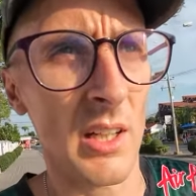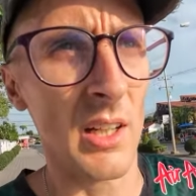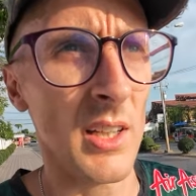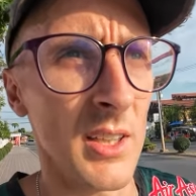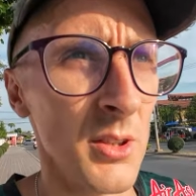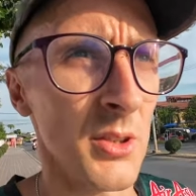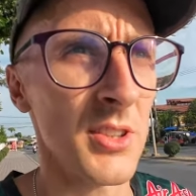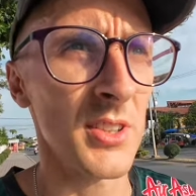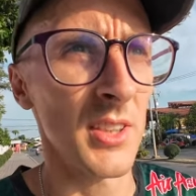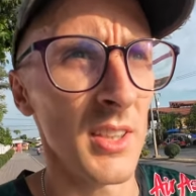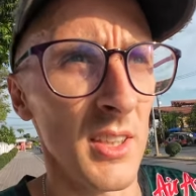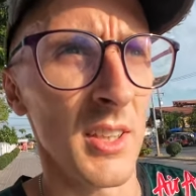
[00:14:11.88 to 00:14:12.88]
like you
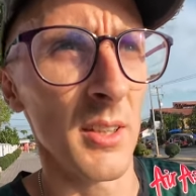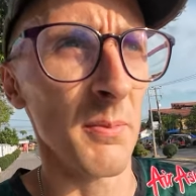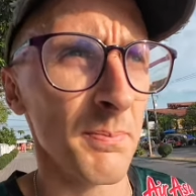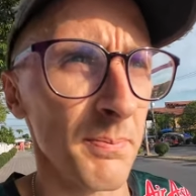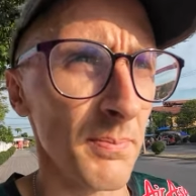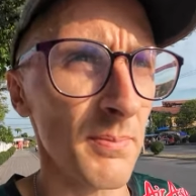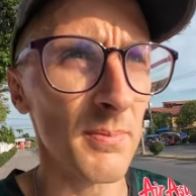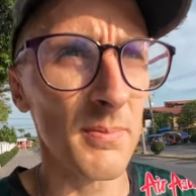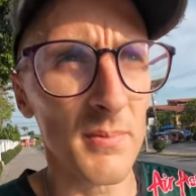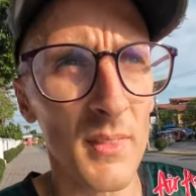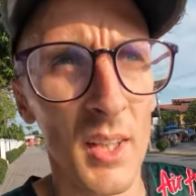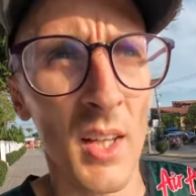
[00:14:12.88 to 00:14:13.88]
see in
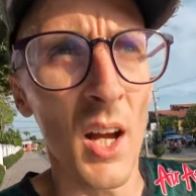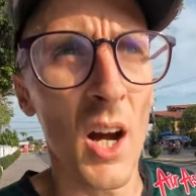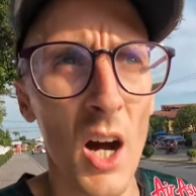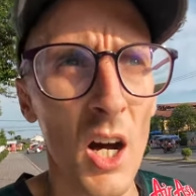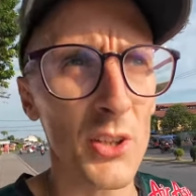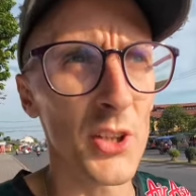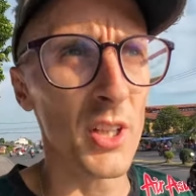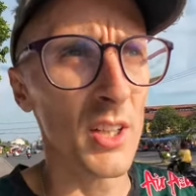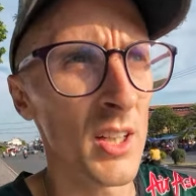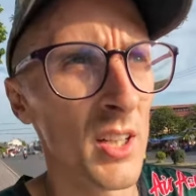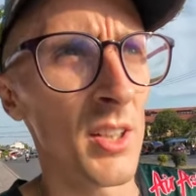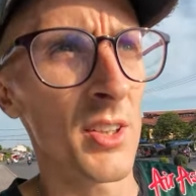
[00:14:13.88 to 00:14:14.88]
other
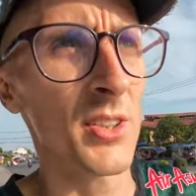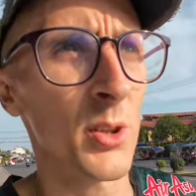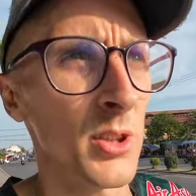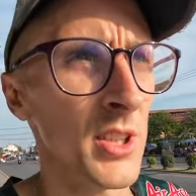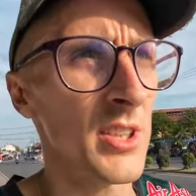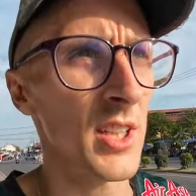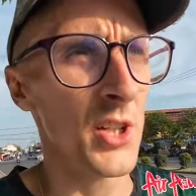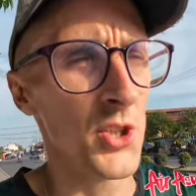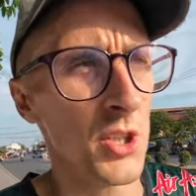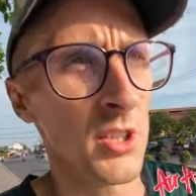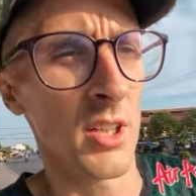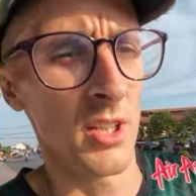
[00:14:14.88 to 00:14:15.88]
Southeast
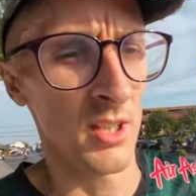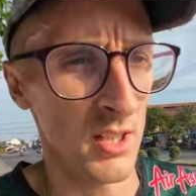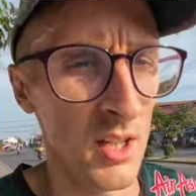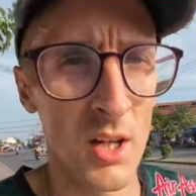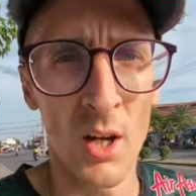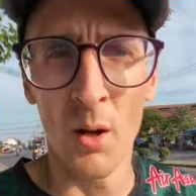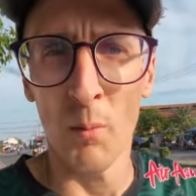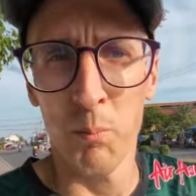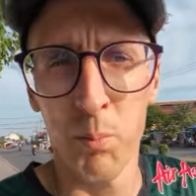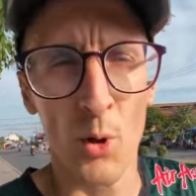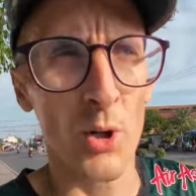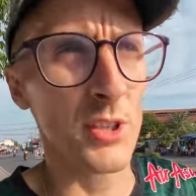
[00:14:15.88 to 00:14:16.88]
Asian
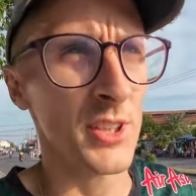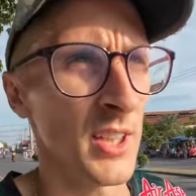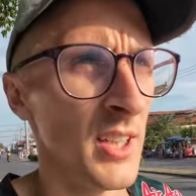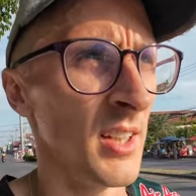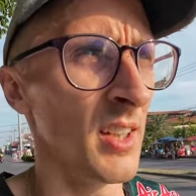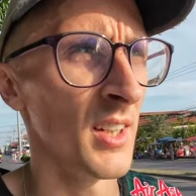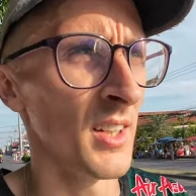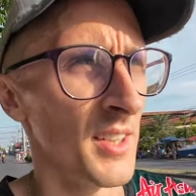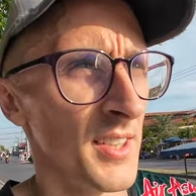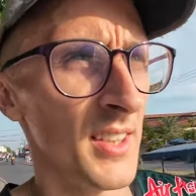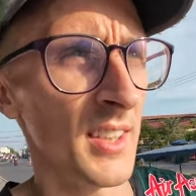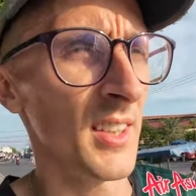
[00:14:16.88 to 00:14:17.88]
port
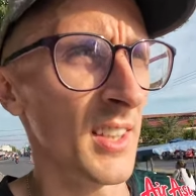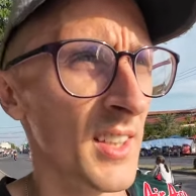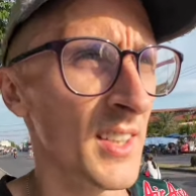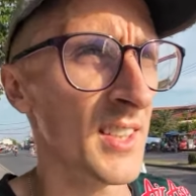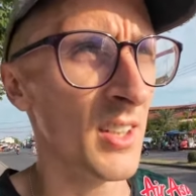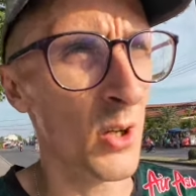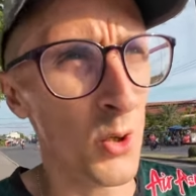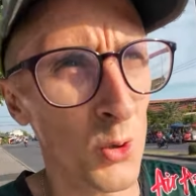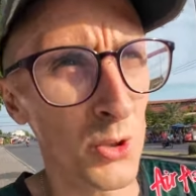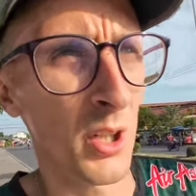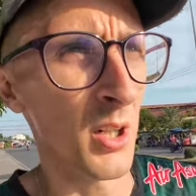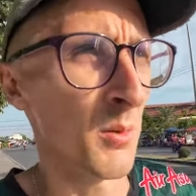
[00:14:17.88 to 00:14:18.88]
cities, old
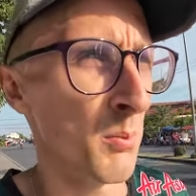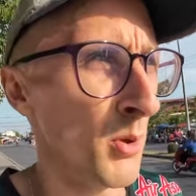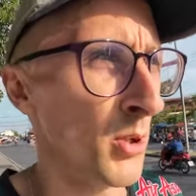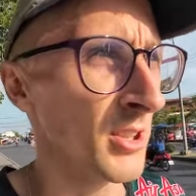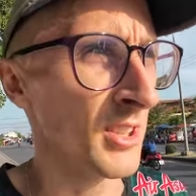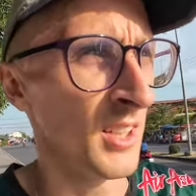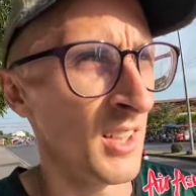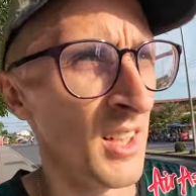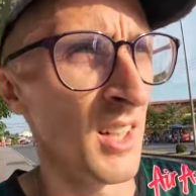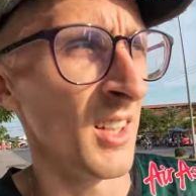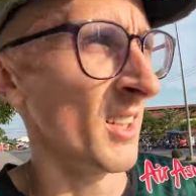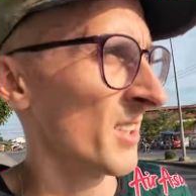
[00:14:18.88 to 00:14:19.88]
port
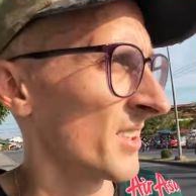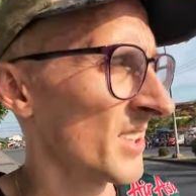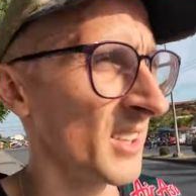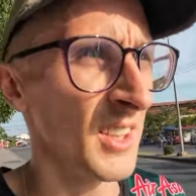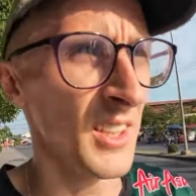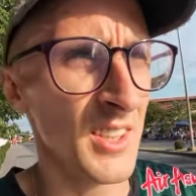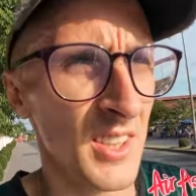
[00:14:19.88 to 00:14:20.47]
cities,